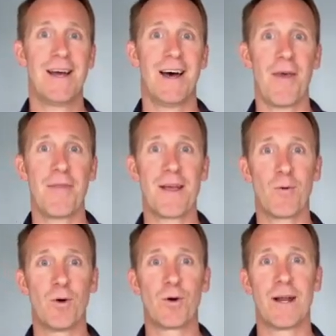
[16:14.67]
I think
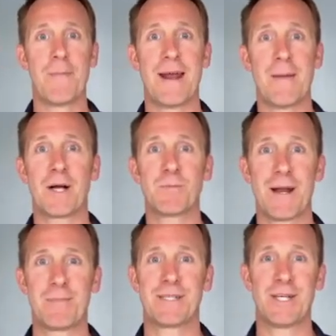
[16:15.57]
we're all going to be in a much better
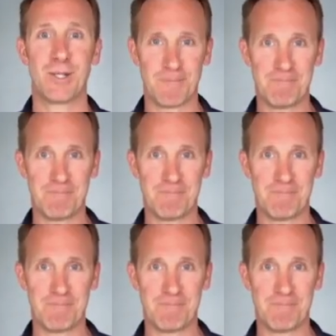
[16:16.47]
position.